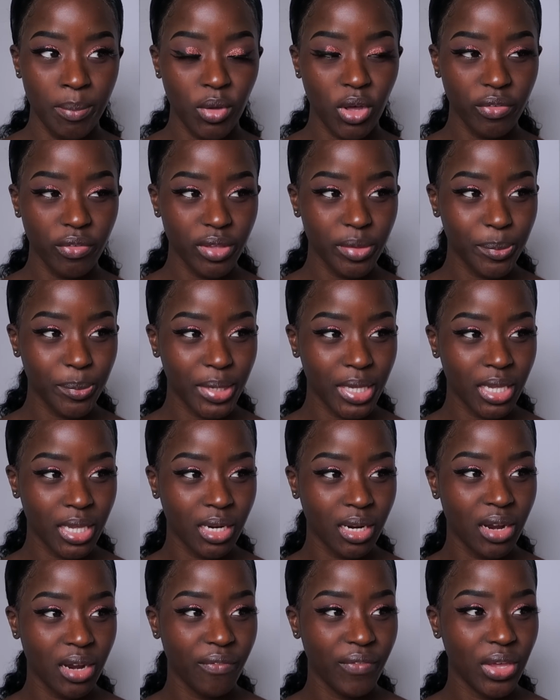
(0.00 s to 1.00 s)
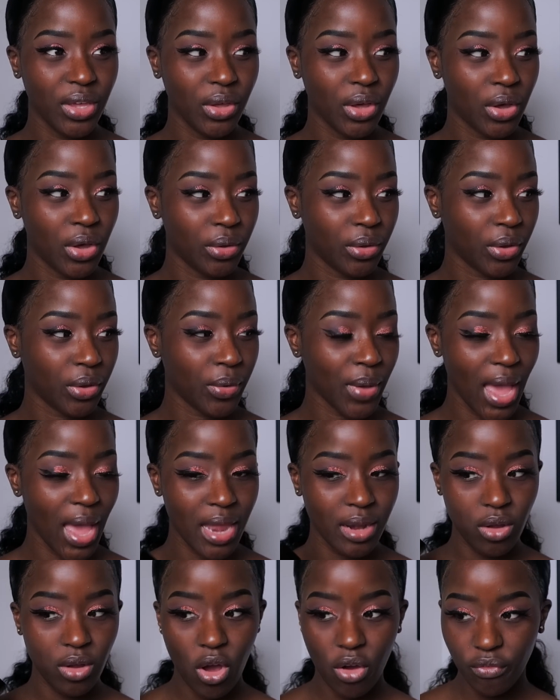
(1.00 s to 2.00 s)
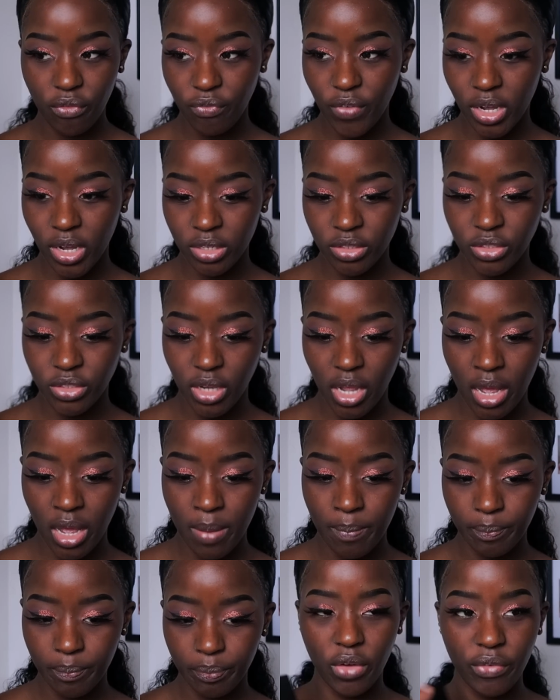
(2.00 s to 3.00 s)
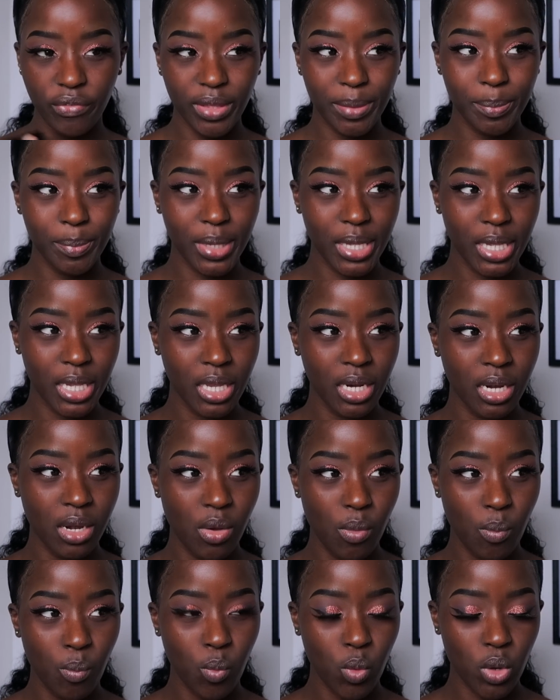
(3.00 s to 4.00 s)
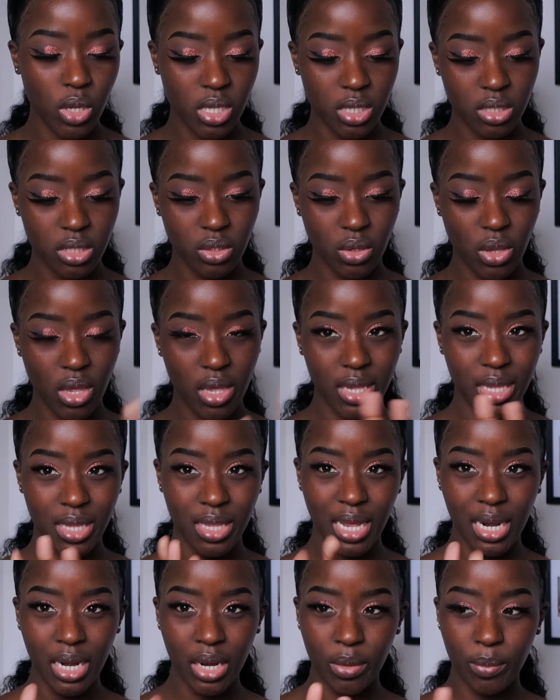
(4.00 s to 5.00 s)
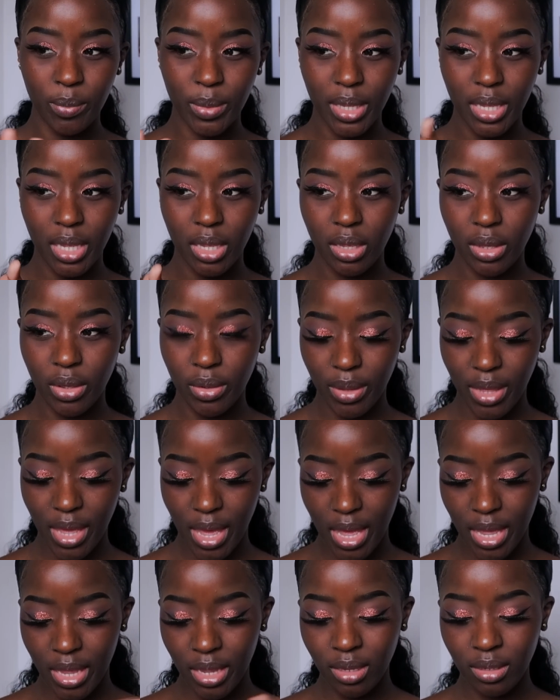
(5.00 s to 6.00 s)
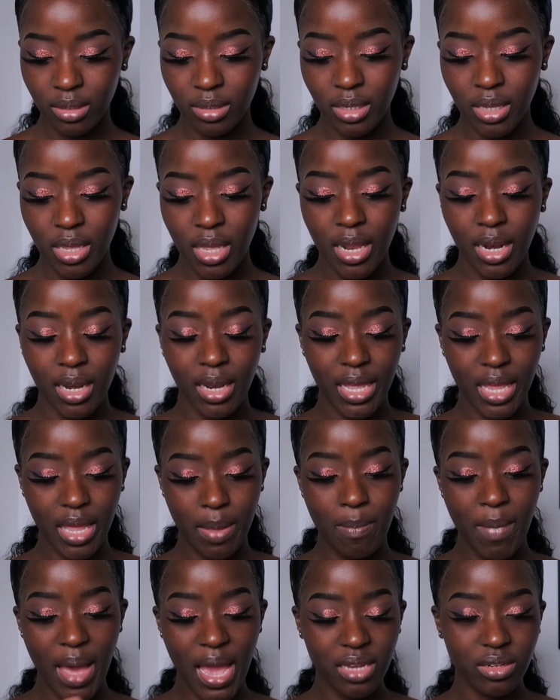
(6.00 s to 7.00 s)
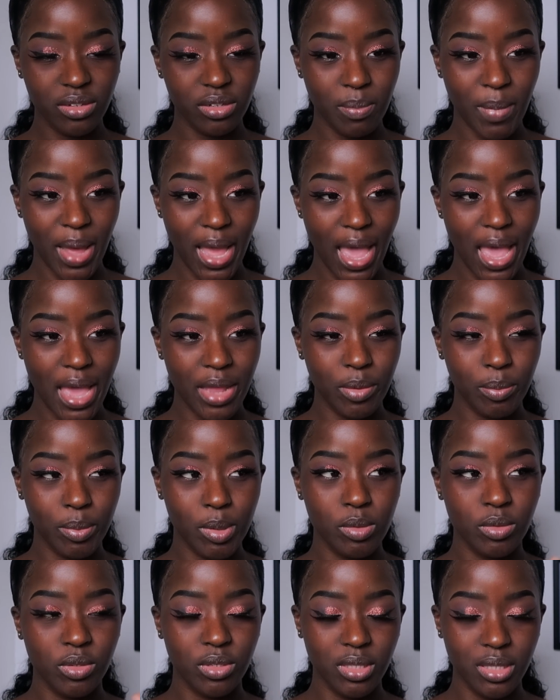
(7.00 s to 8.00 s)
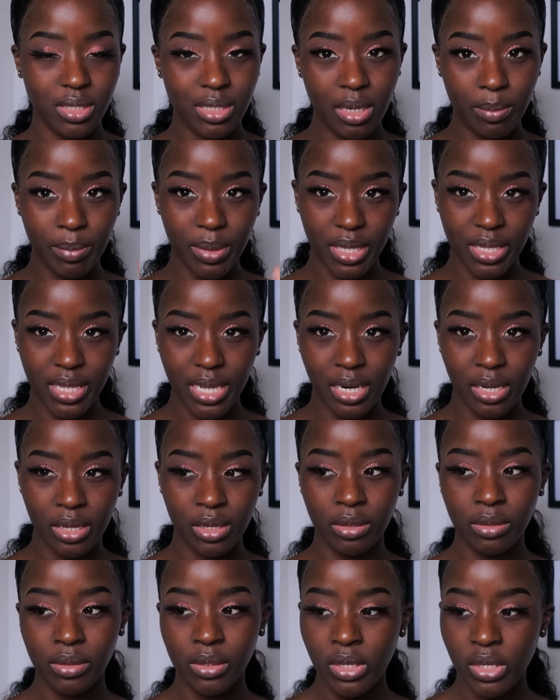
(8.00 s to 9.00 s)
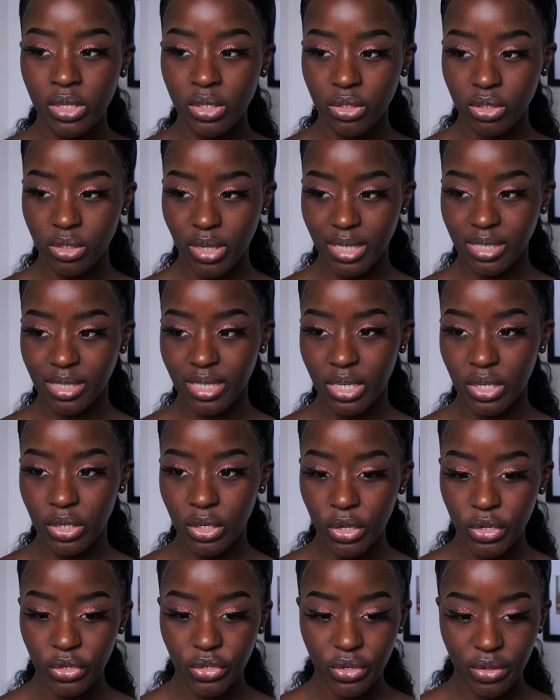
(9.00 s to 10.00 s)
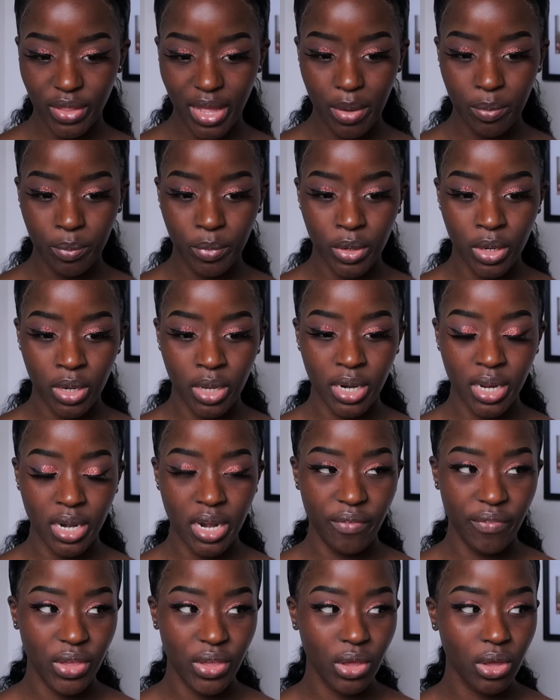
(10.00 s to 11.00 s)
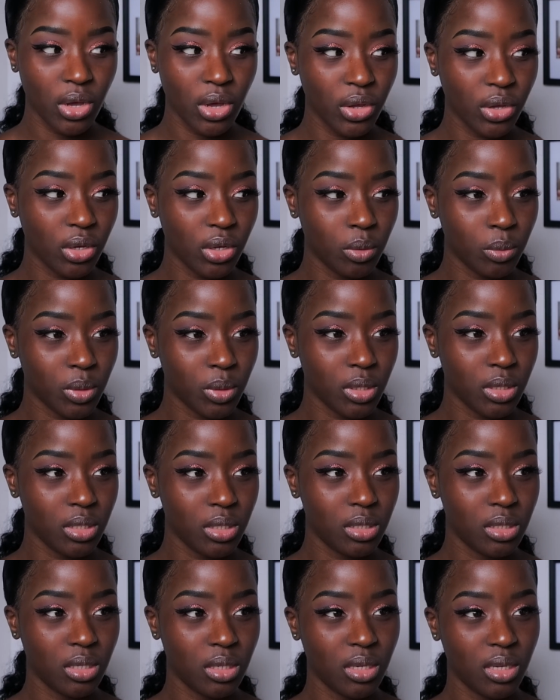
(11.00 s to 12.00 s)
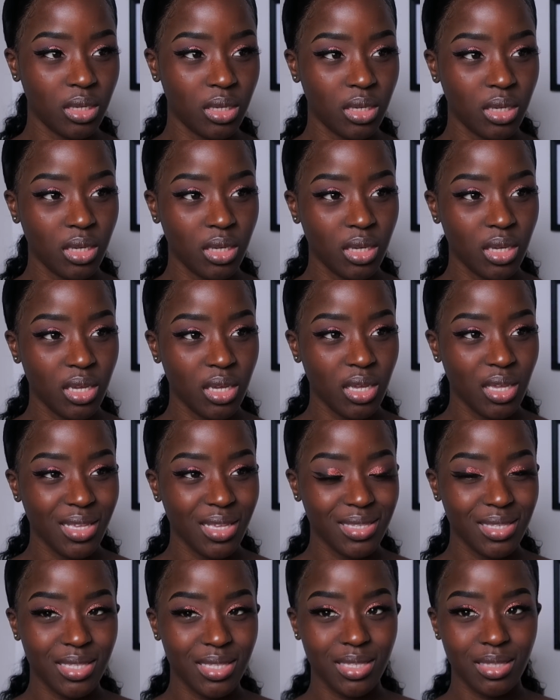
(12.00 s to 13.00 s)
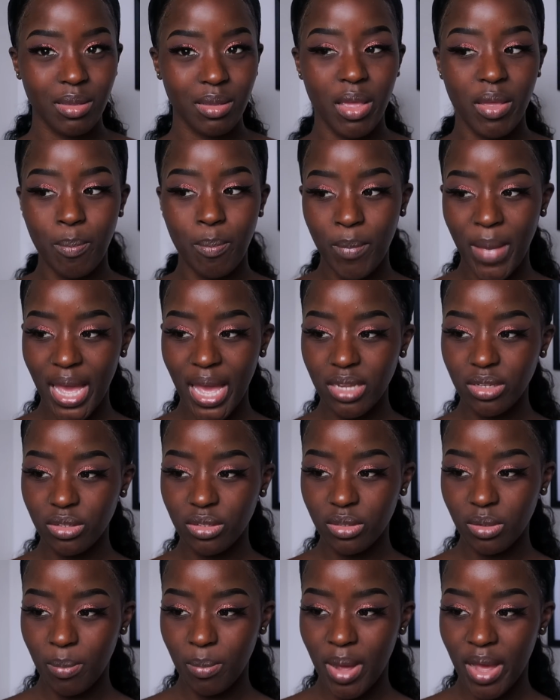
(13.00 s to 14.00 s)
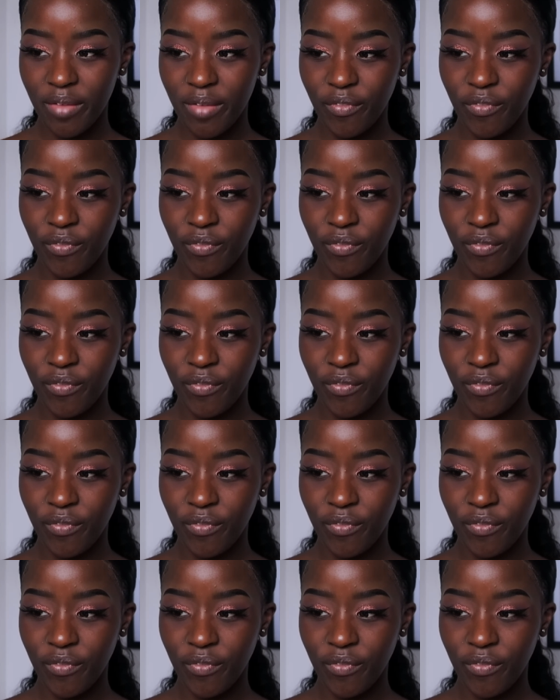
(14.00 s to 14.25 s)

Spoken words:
coffee bean, and I think cocoa and hot fudge. Coffee bean was yellowy, okay, like it matched my hand but it was still a bit yellow, so I said no to that one. And I think cocoa was, it matched my